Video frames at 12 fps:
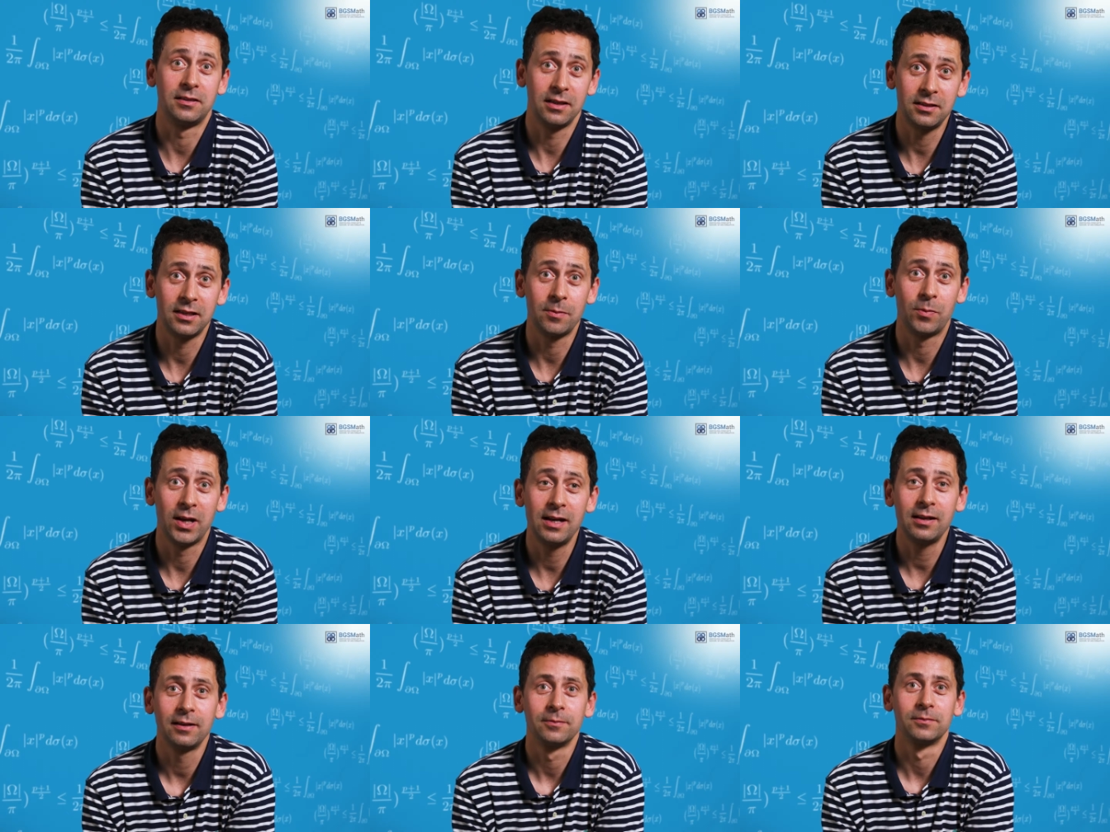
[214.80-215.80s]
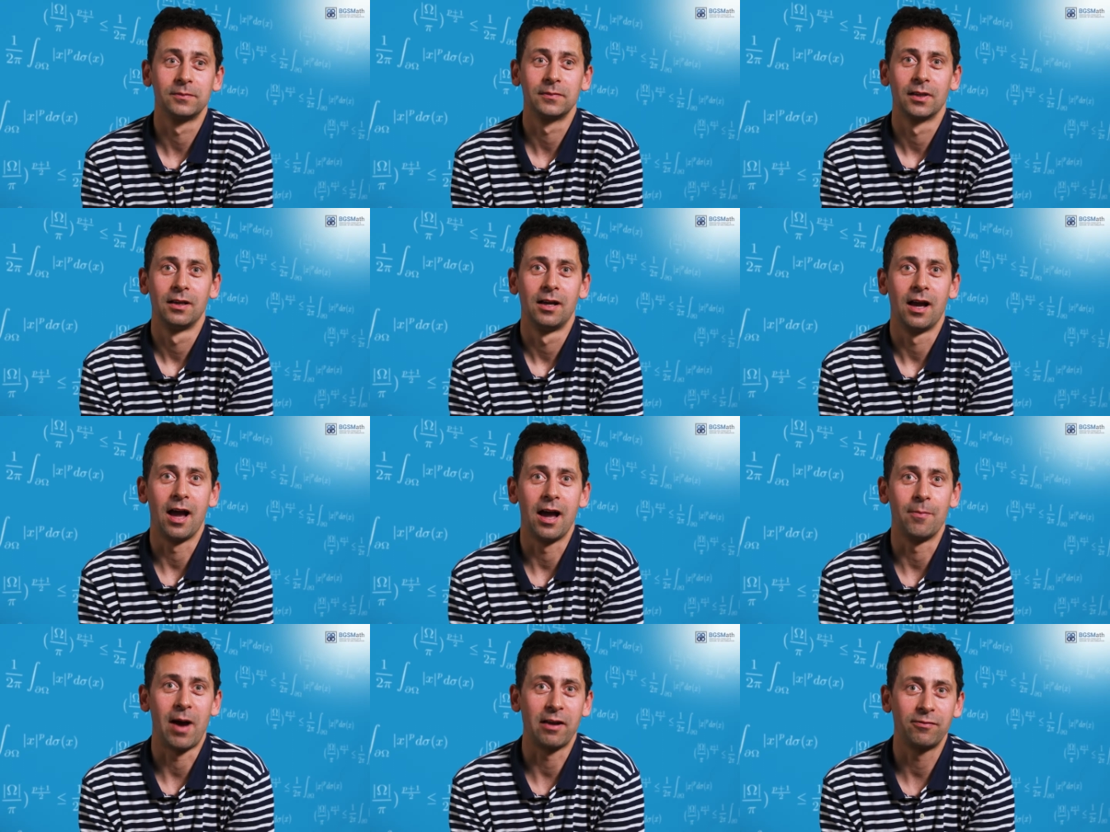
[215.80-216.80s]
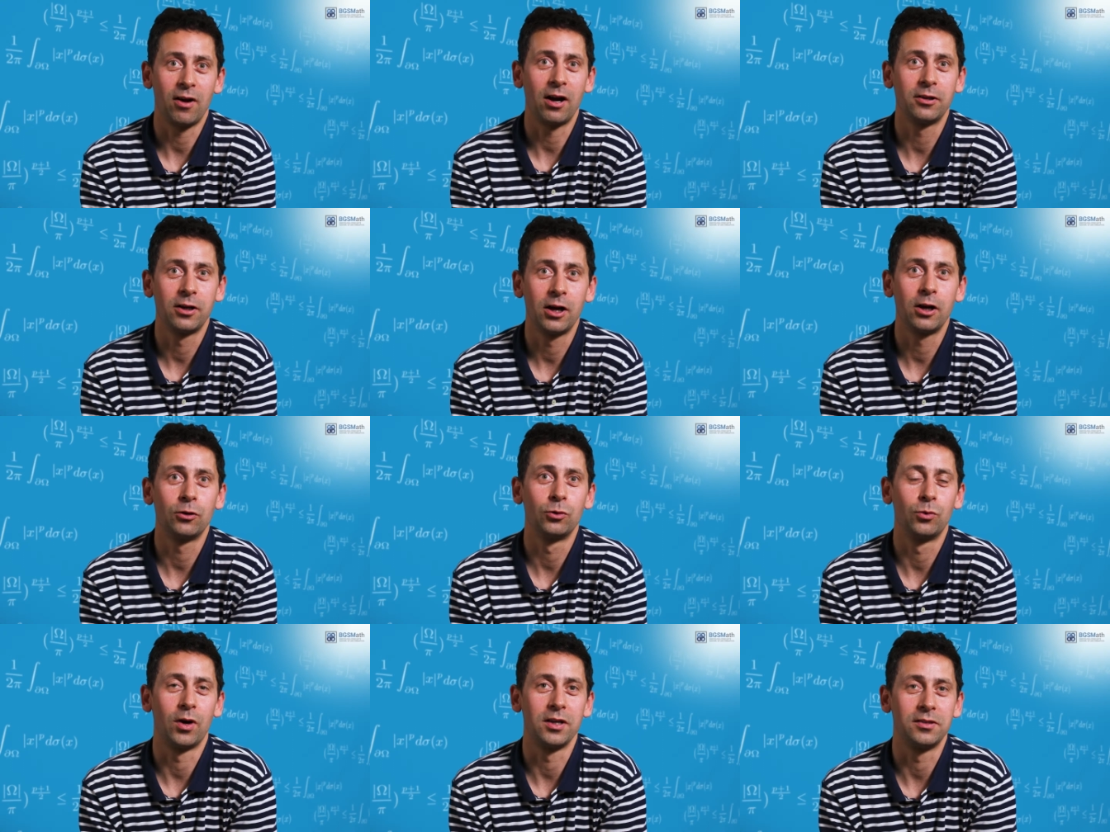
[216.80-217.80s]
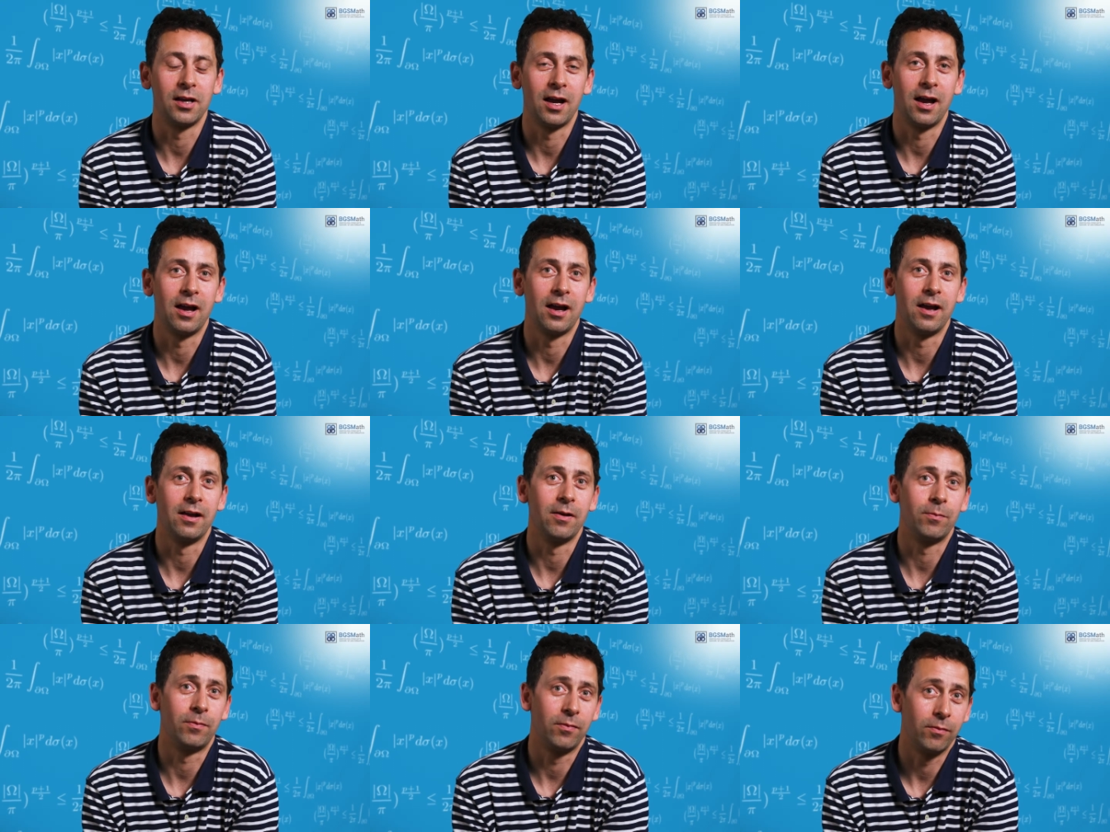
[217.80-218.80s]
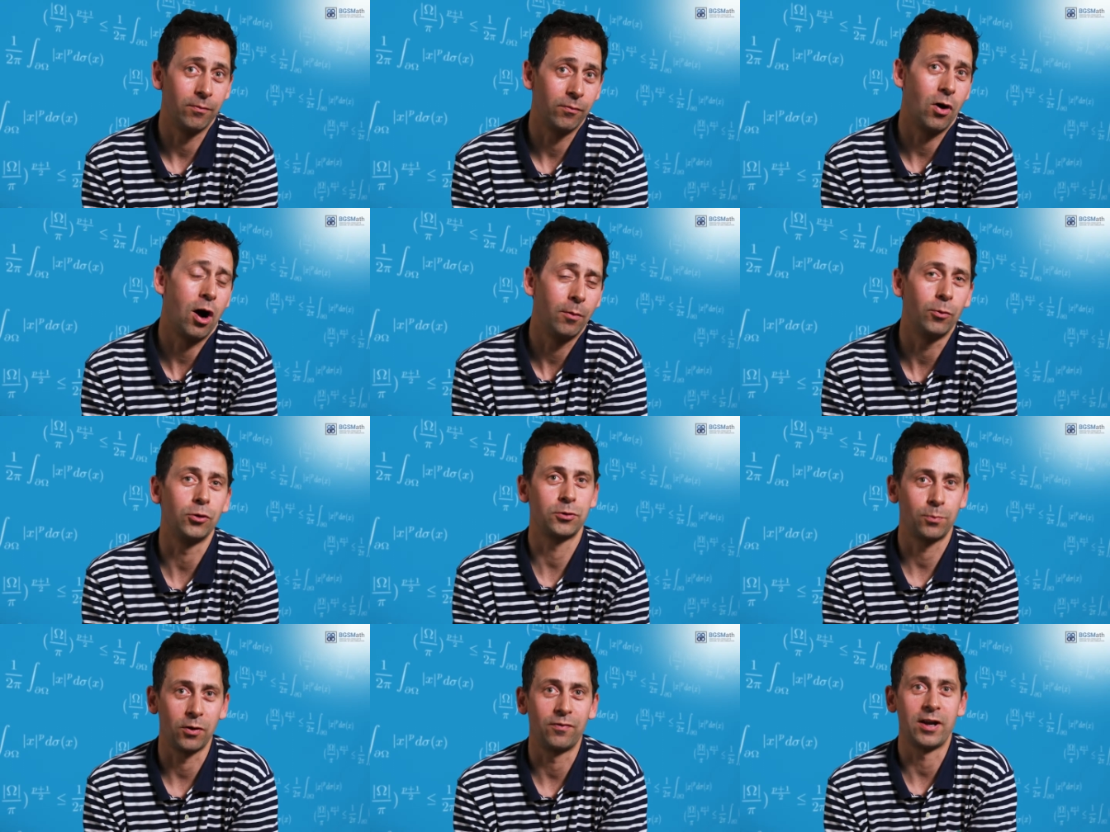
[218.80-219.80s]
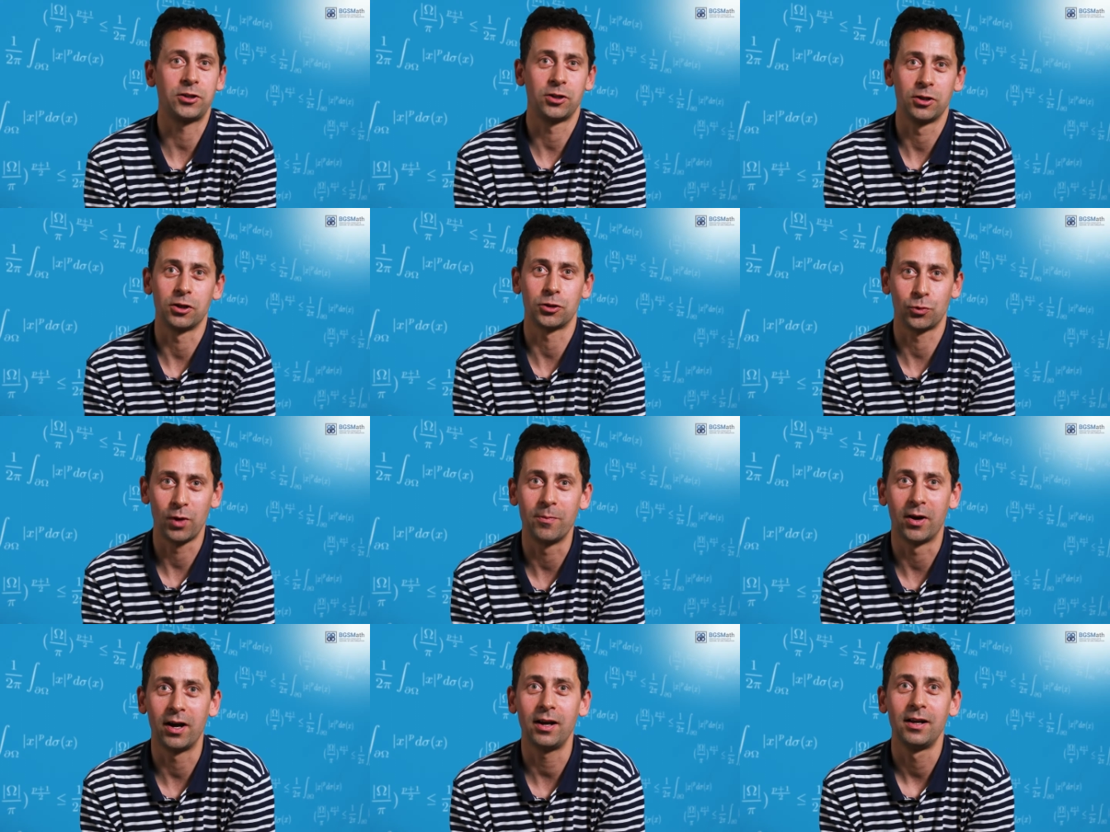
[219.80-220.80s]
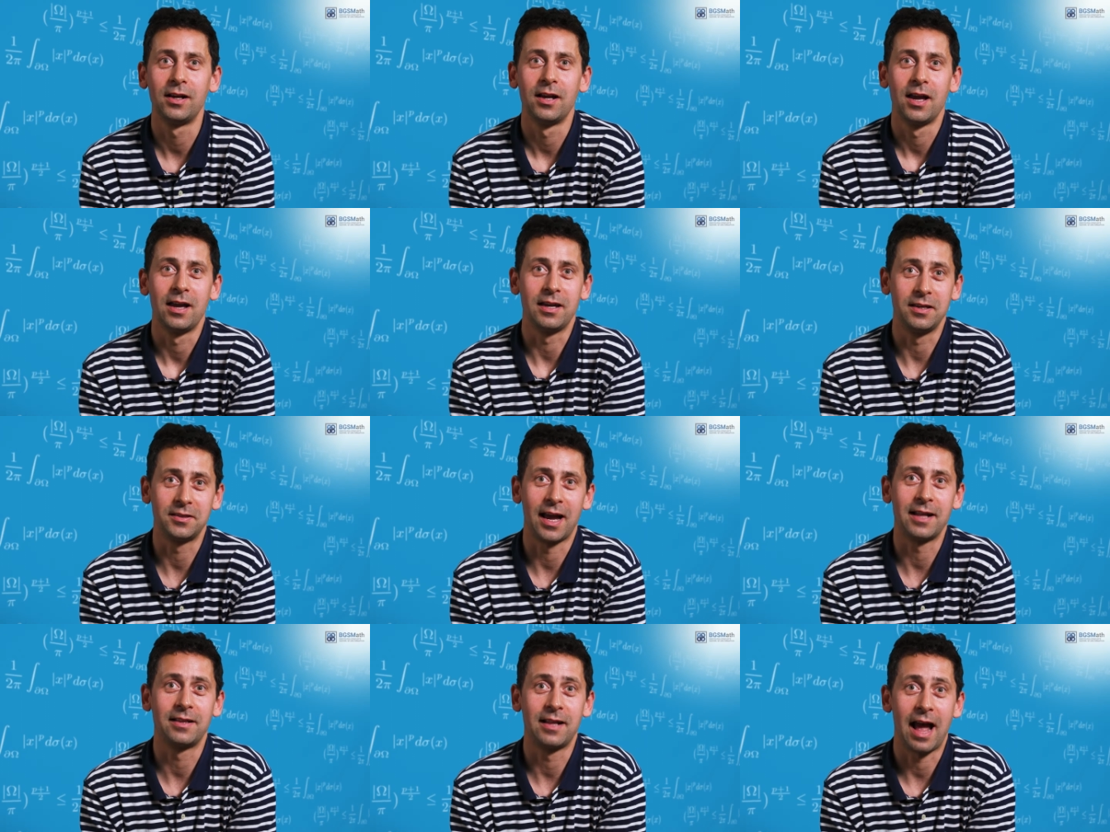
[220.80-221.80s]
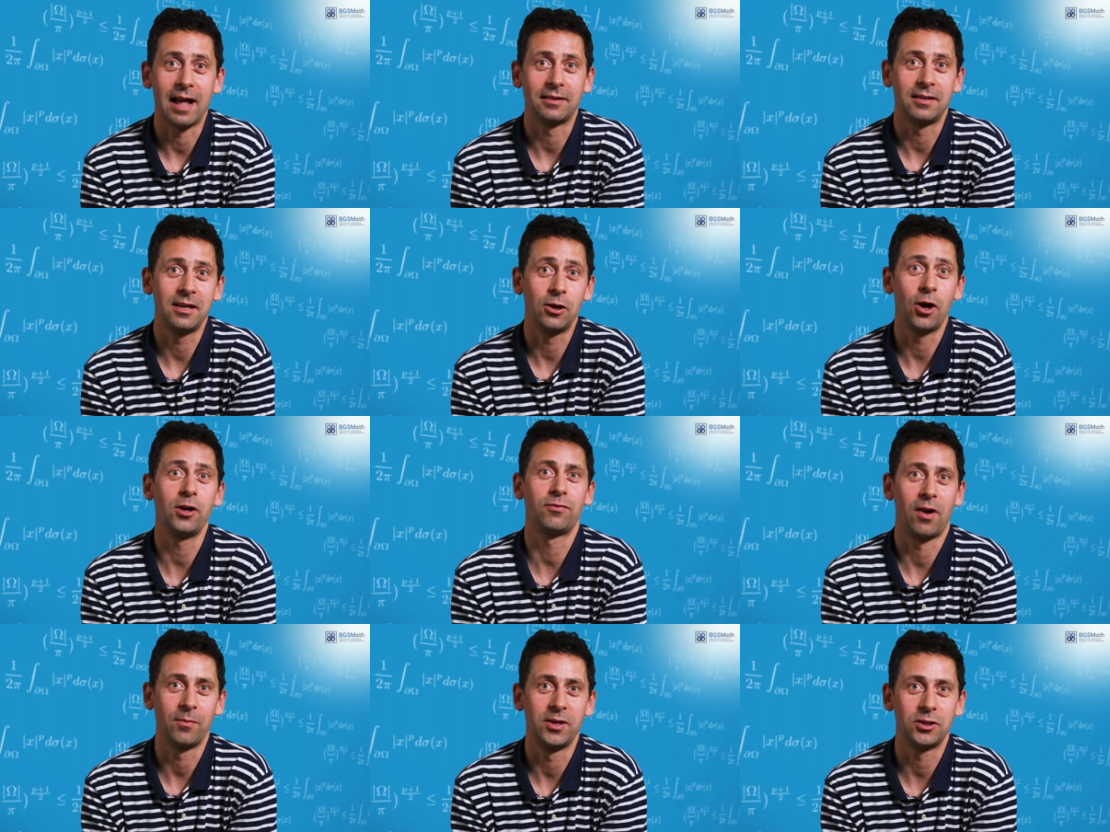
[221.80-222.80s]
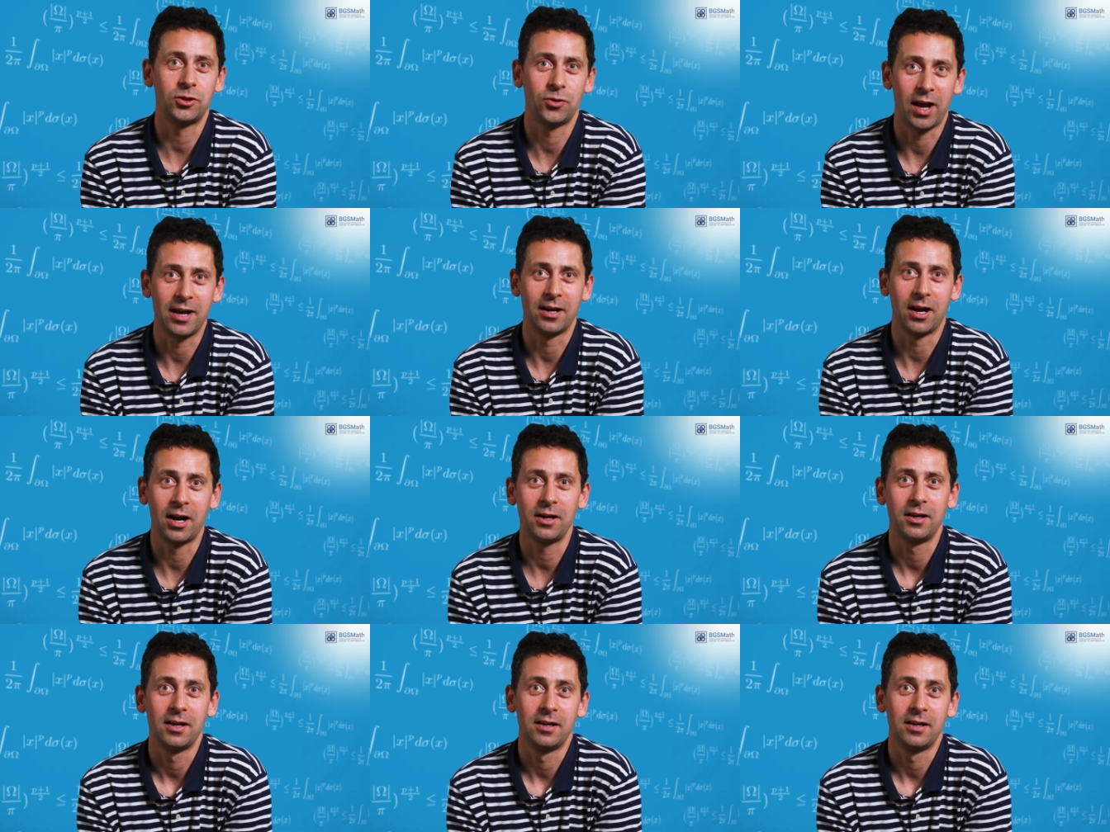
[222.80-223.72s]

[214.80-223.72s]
is discipline. Uh, my father, who was almost professional swimmer, he said that he learned from his trainer